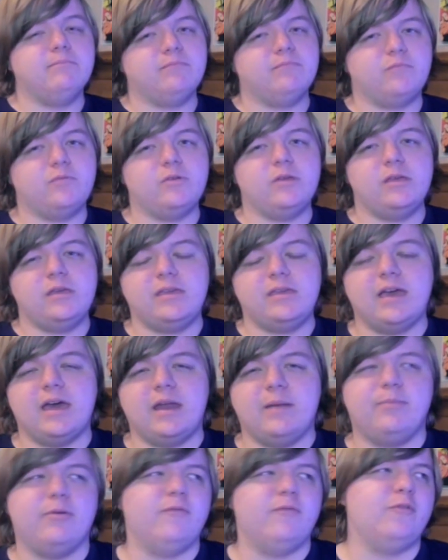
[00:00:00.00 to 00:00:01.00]
really kind
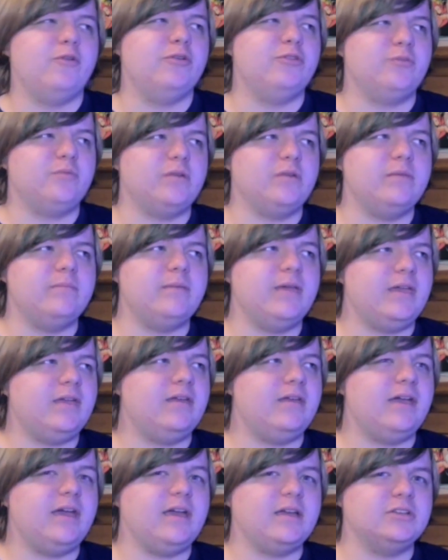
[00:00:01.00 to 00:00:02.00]
of prefer the
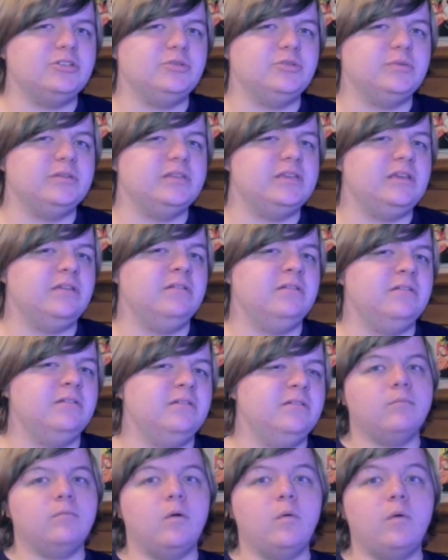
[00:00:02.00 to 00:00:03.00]
remake, actually.
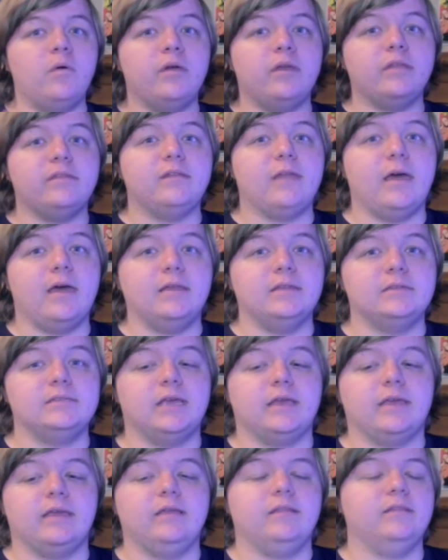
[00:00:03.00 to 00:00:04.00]
But we'll get to that in a
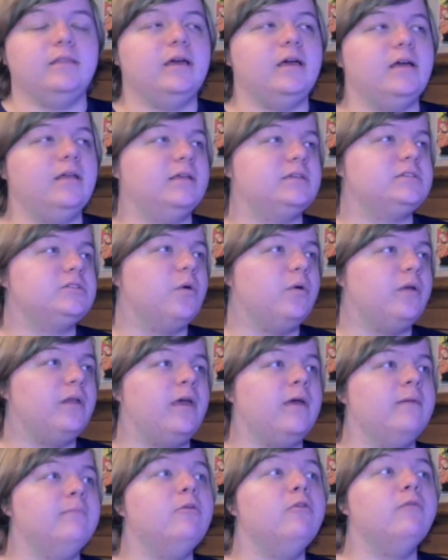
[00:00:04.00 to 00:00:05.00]
second. Let's go
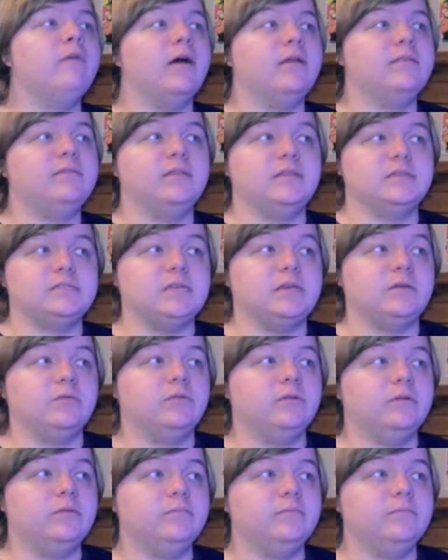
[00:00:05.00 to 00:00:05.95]
ahead and move on to the sequel.